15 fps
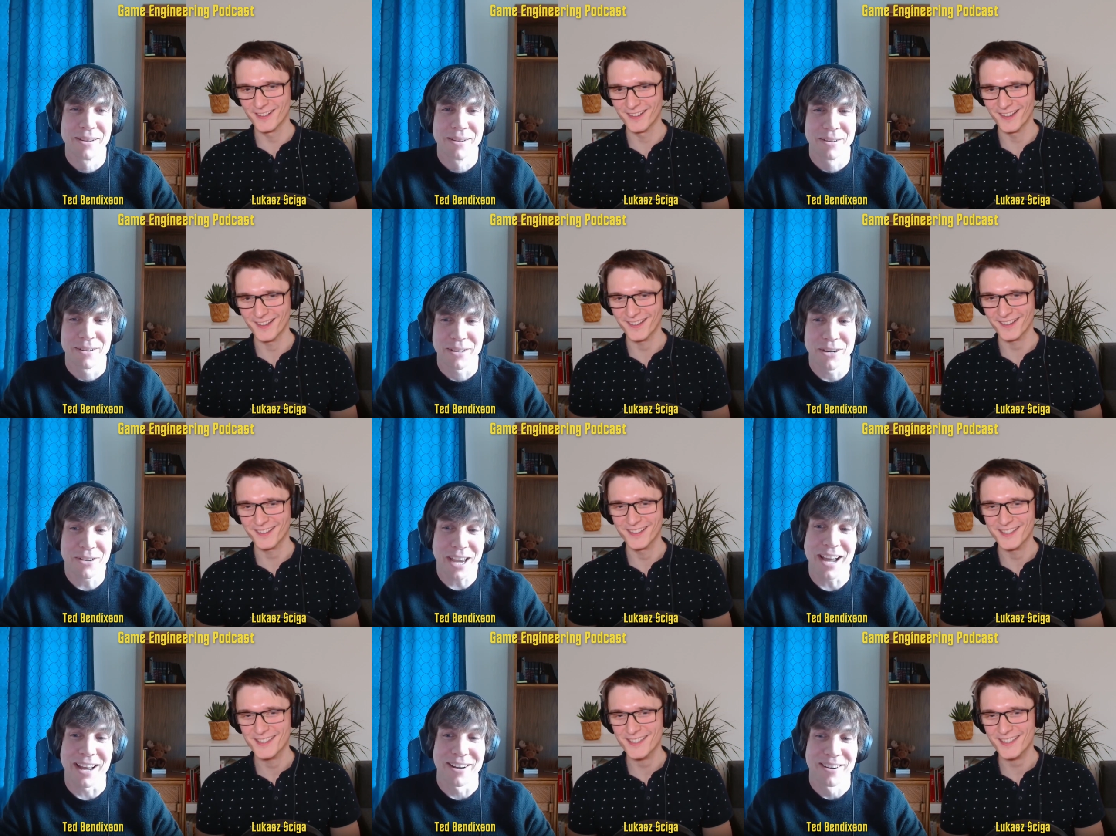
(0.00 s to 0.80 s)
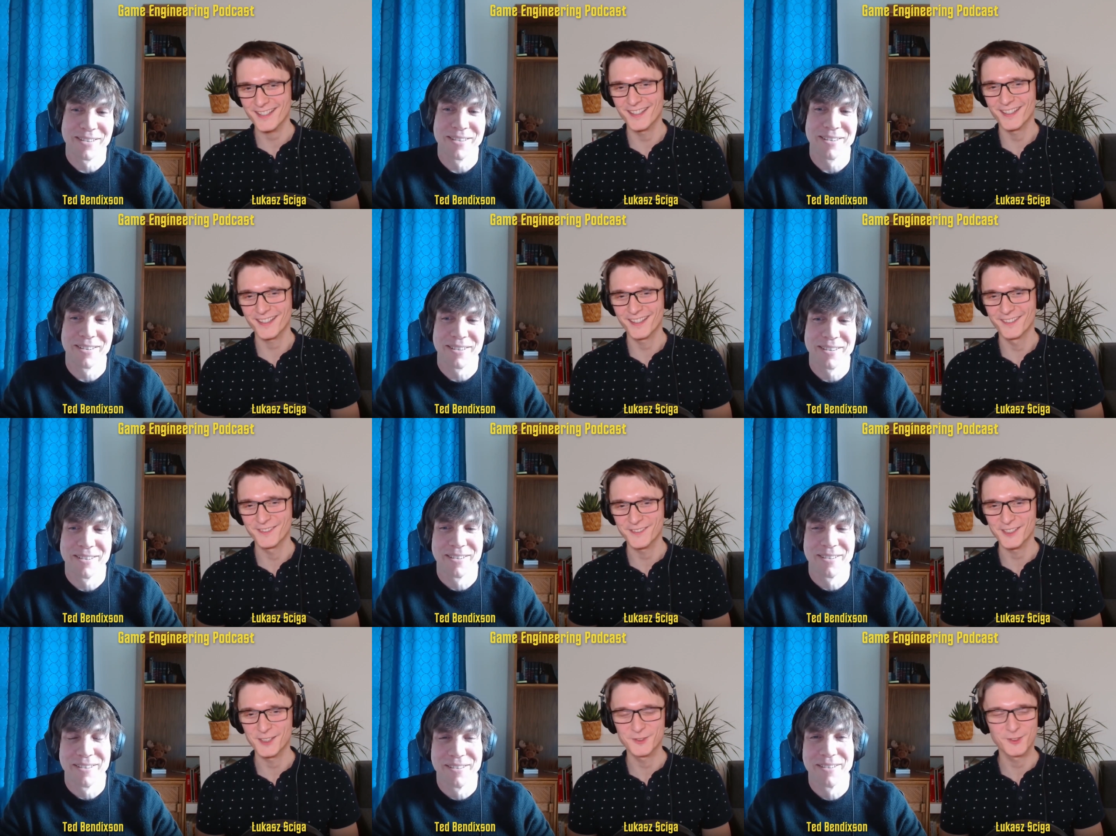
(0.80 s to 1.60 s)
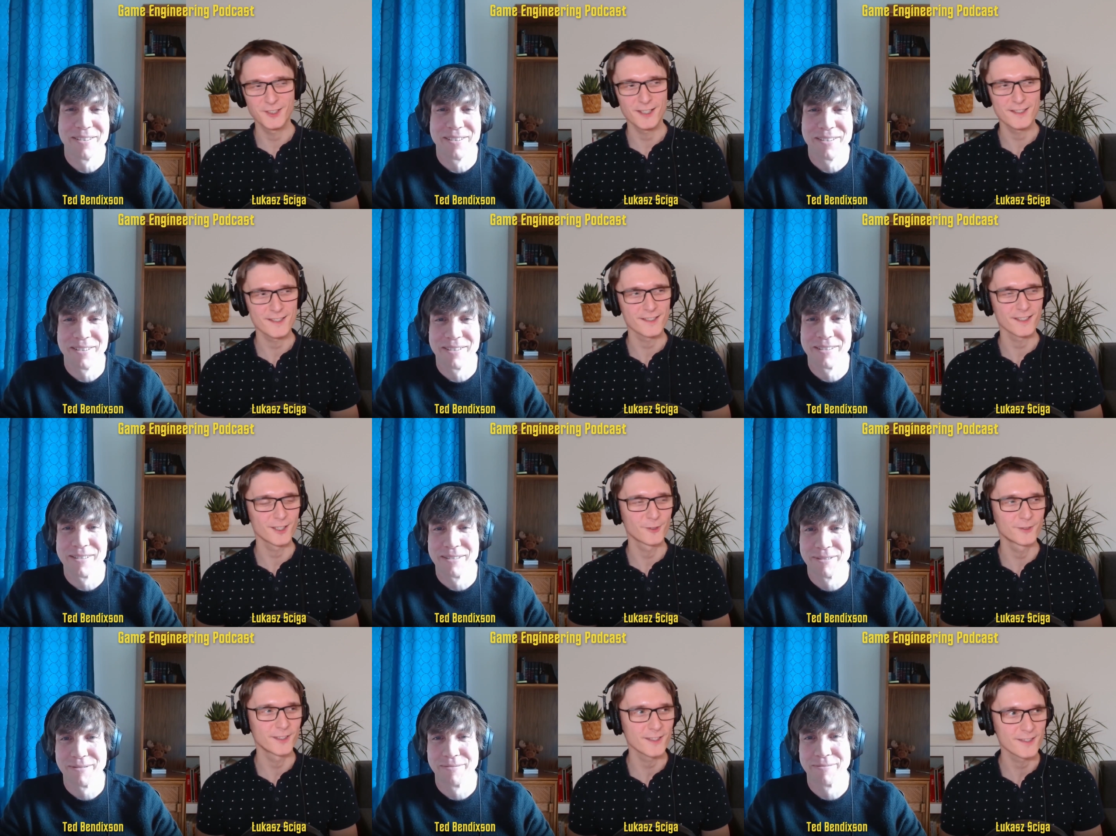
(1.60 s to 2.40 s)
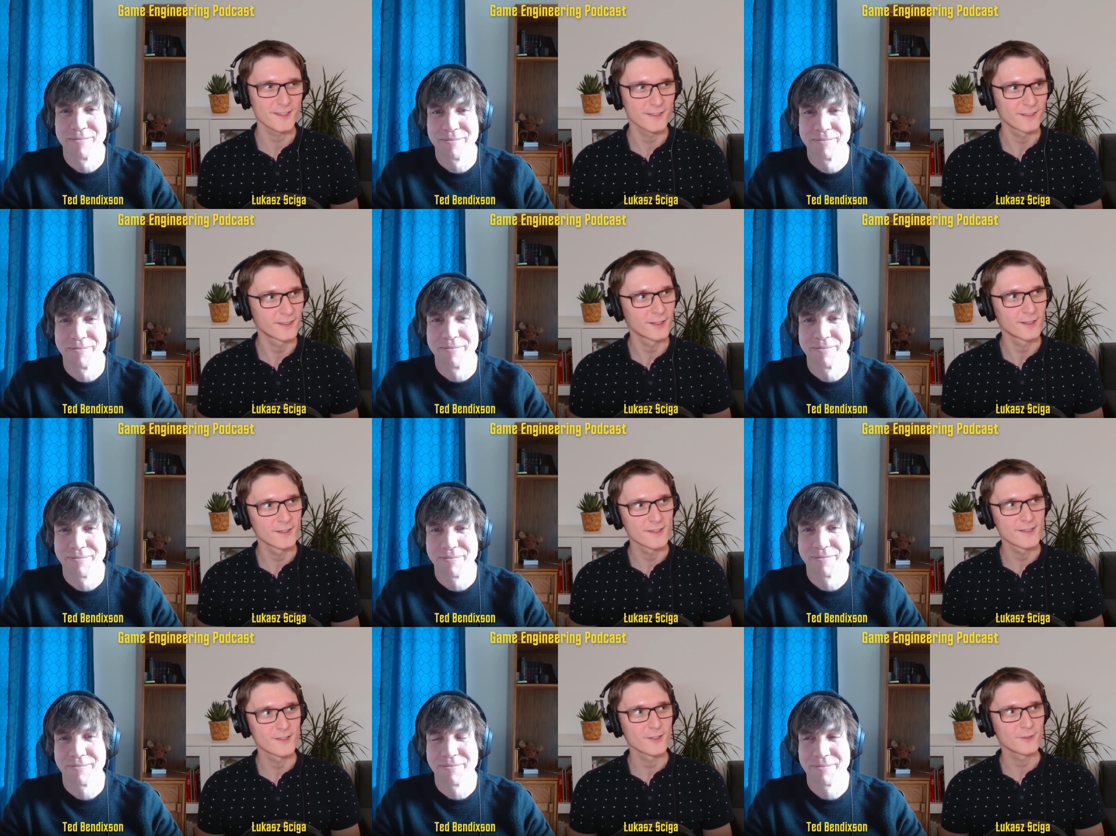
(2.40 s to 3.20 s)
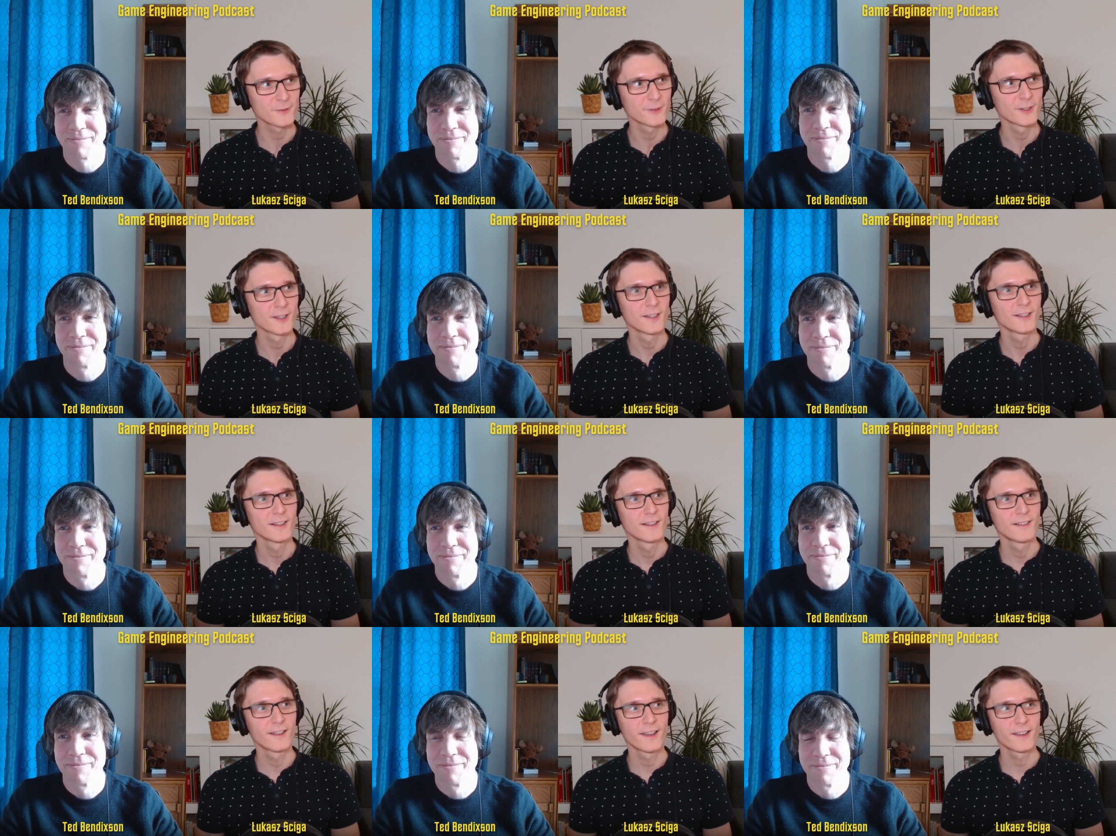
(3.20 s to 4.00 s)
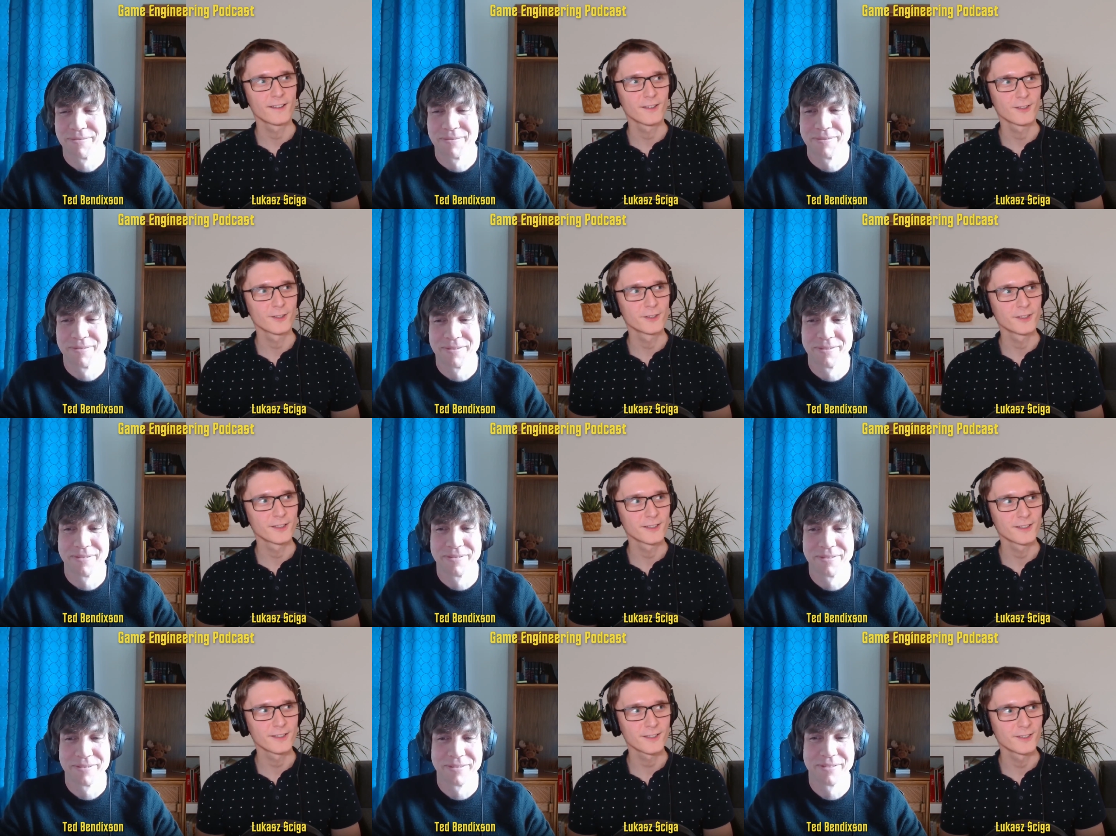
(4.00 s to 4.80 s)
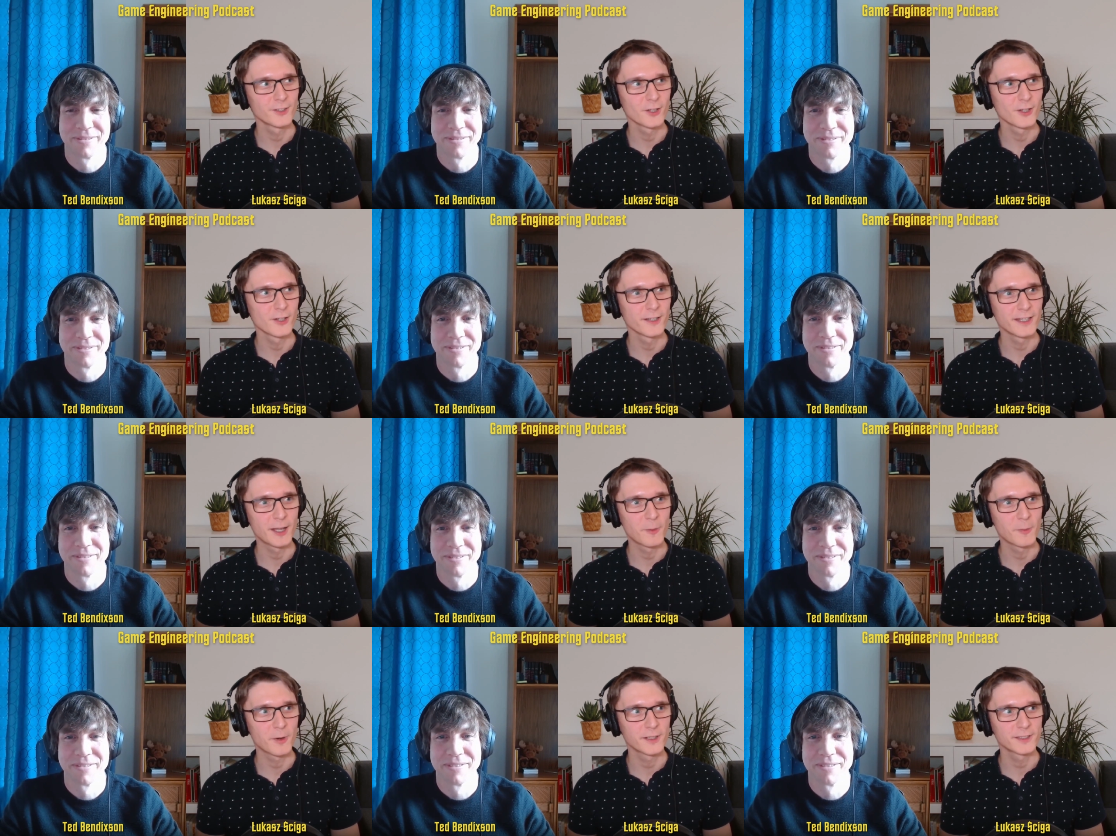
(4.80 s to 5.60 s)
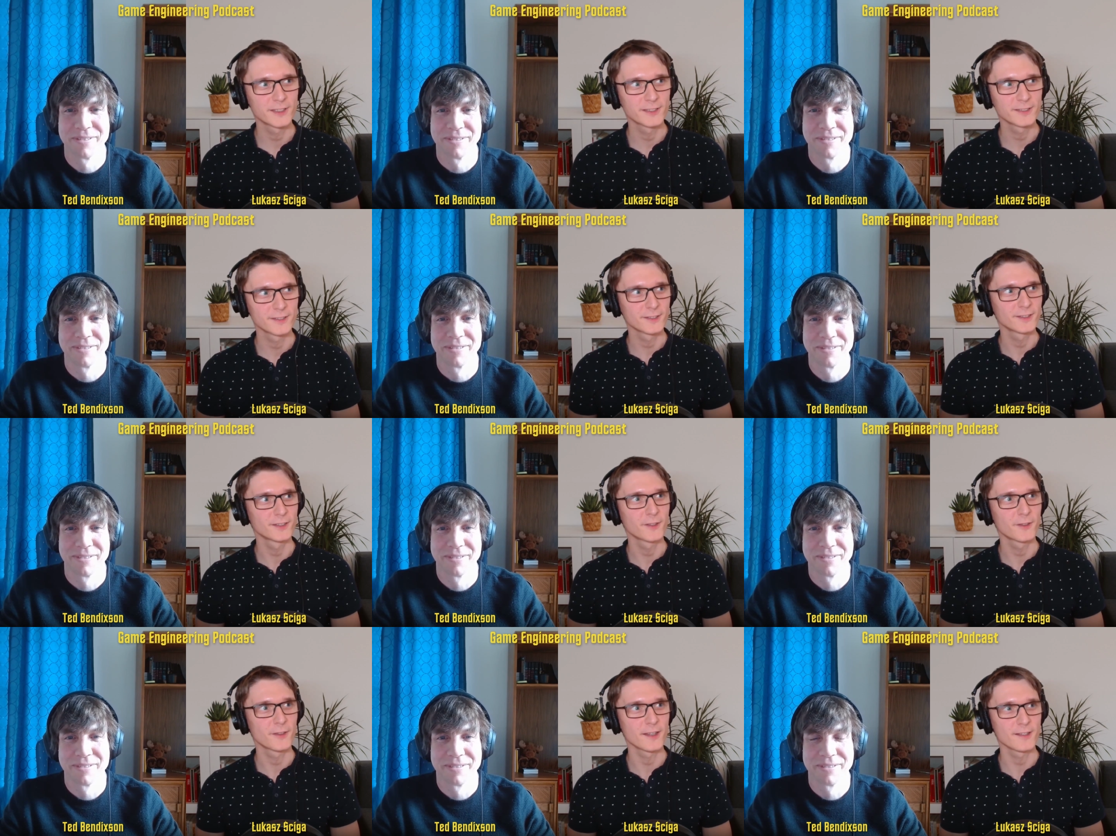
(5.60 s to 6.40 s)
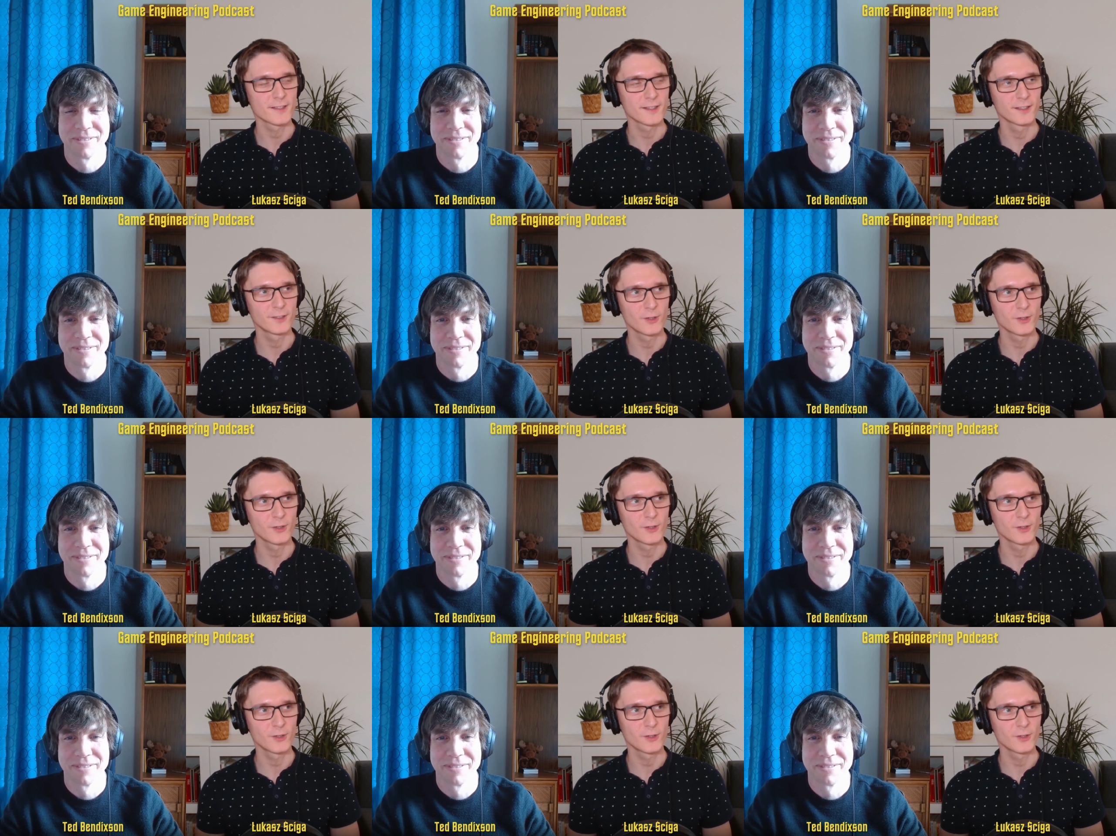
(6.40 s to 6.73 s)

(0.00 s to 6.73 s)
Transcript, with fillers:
Speaker 1: like if if that's if that turns off like all the all the learning part and all the things that you